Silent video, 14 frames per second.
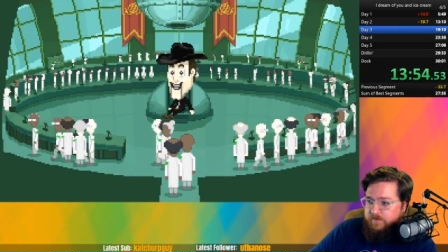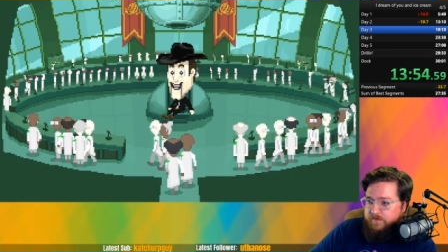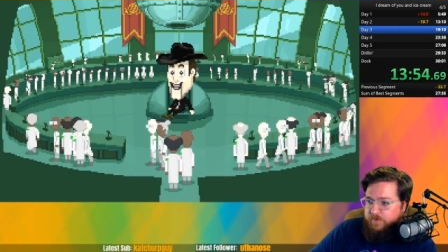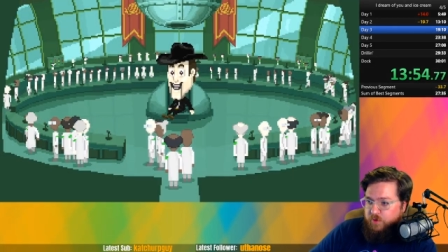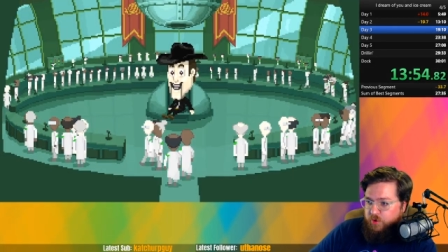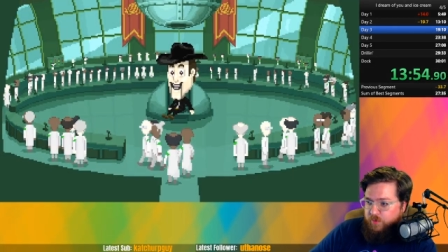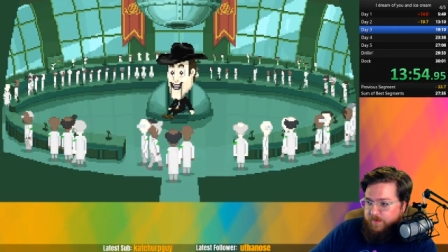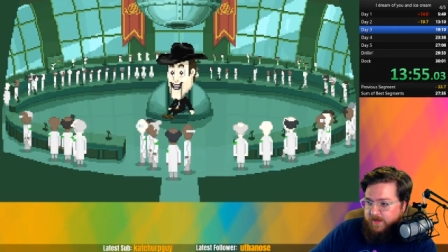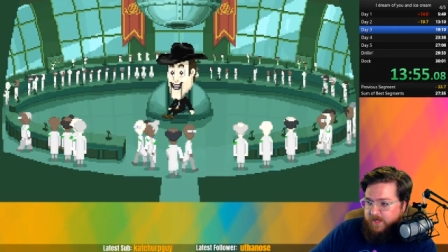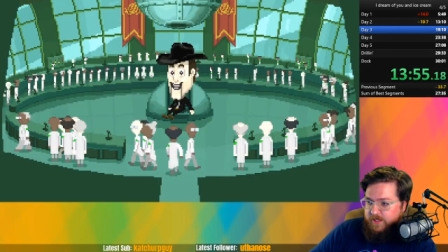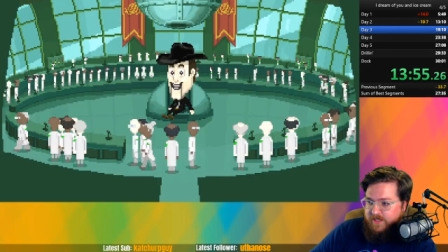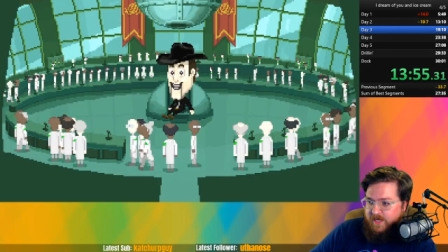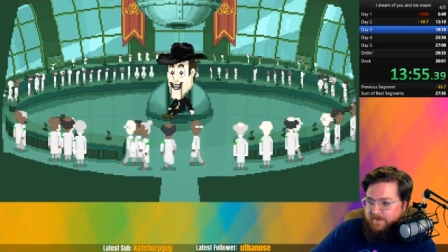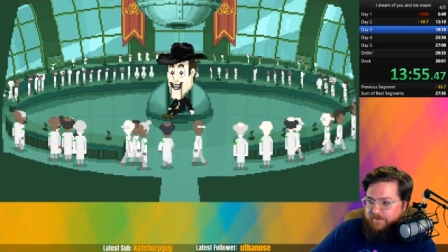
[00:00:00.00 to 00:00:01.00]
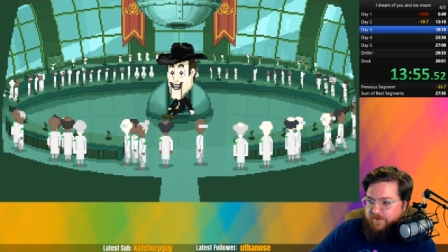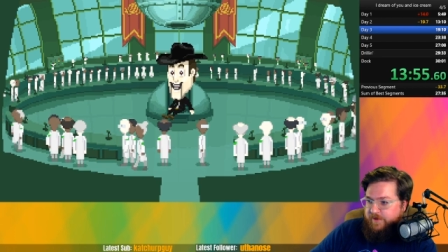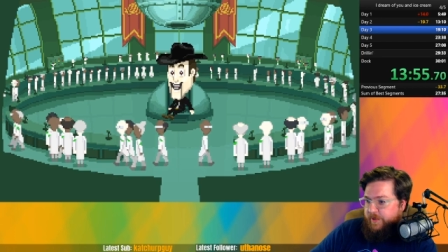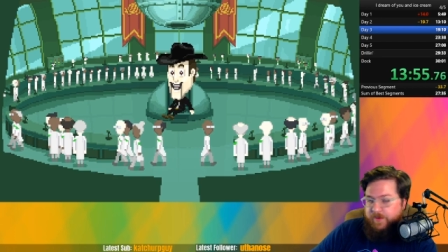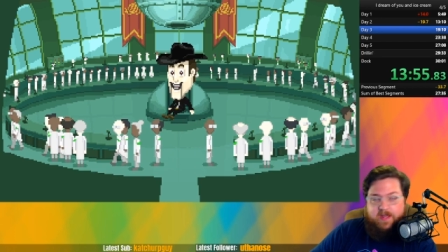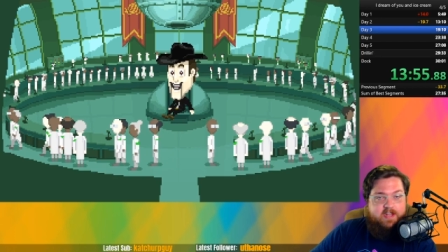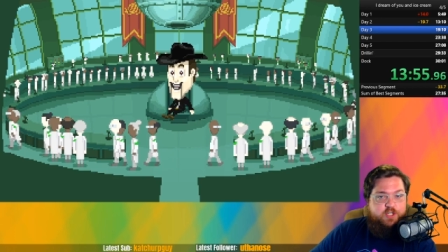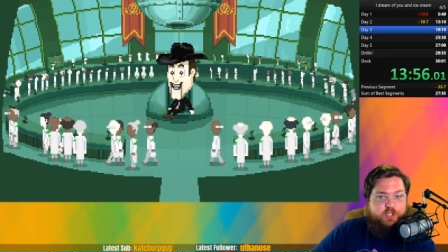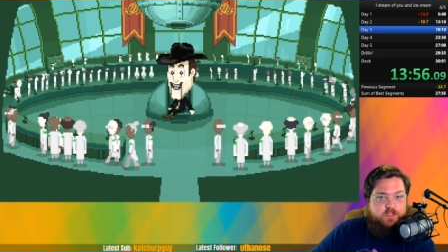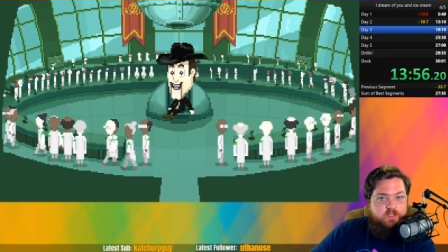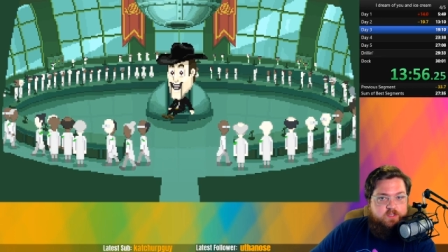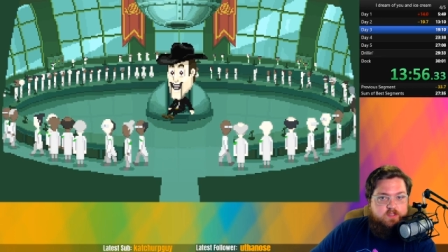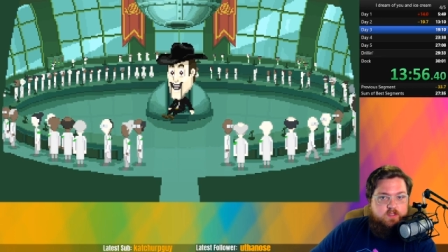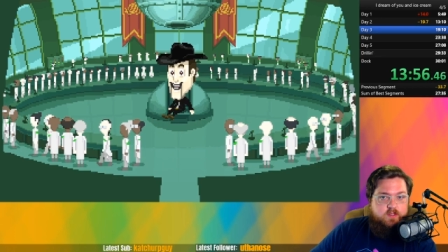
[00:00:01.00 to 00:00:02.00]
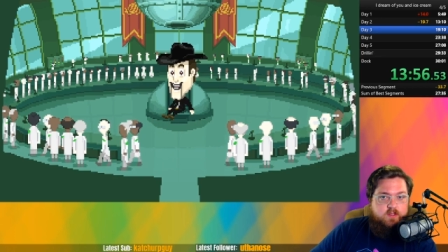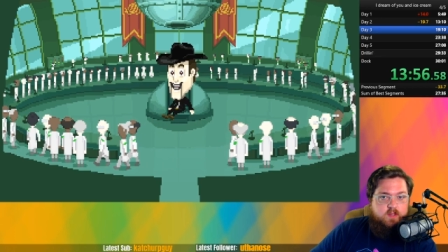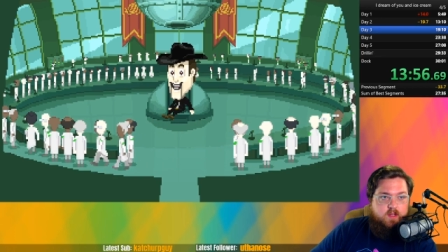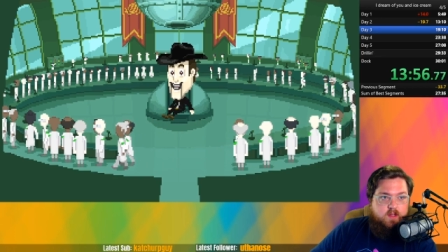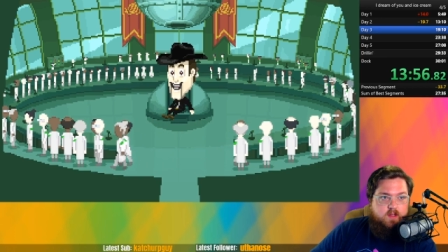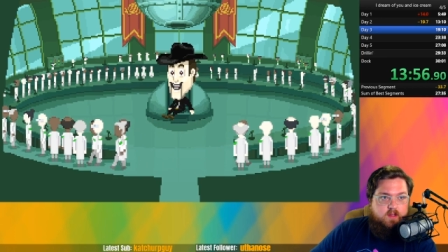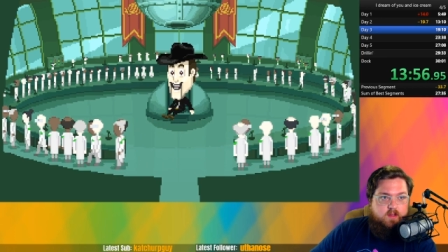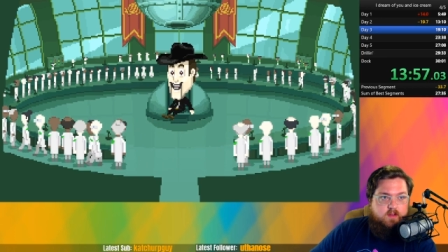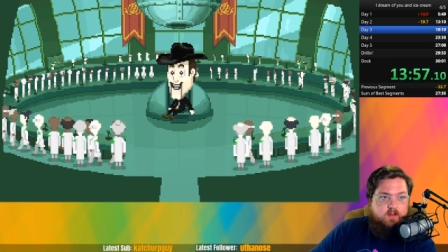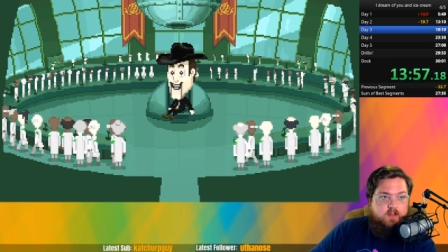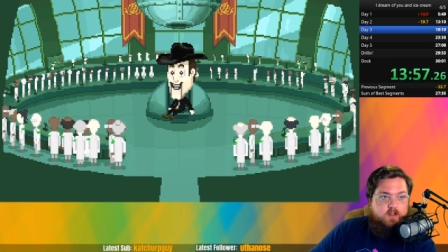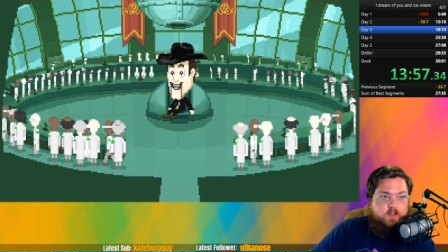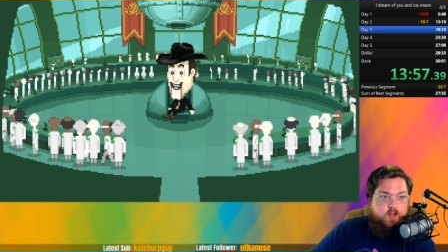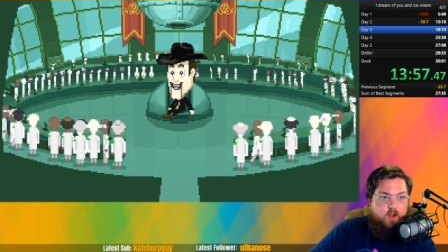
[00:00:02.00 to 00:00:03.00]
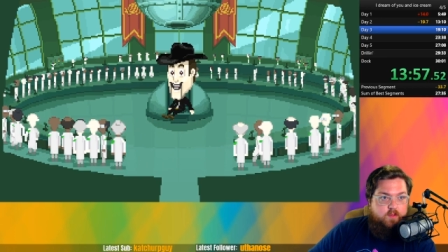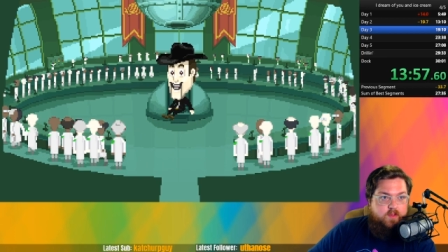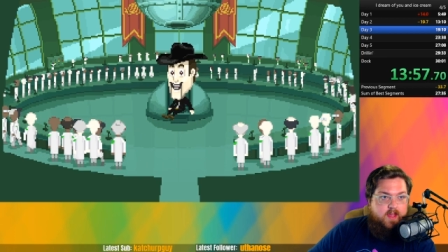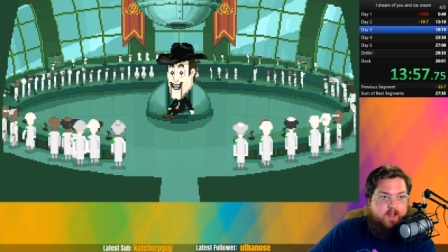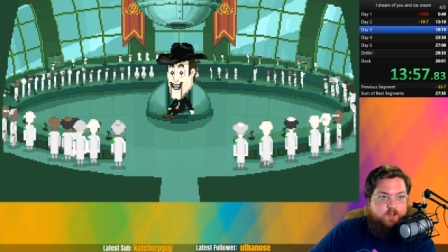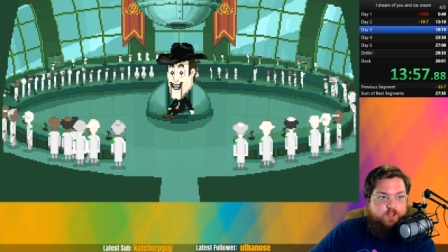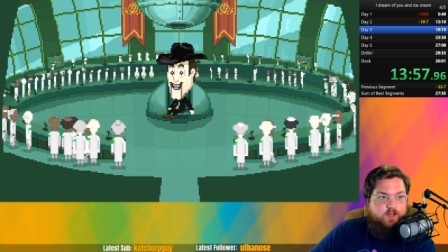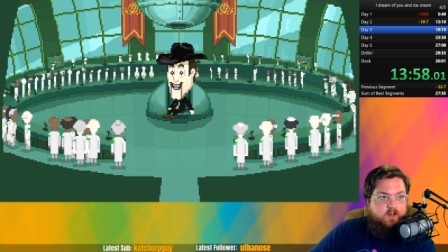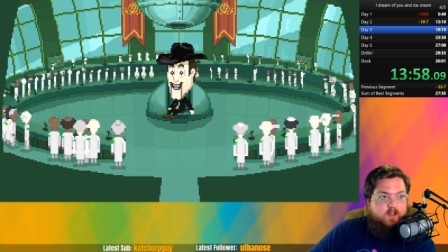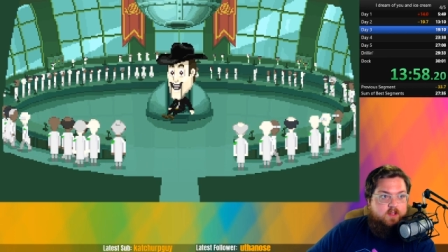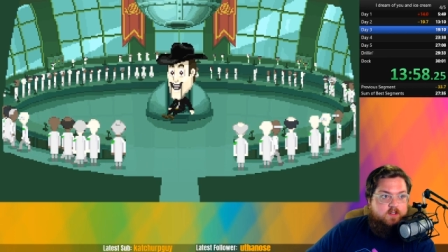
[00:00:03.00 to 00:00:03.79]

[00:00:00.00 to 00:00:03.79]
it would be a good time for donations. Uh, call to action,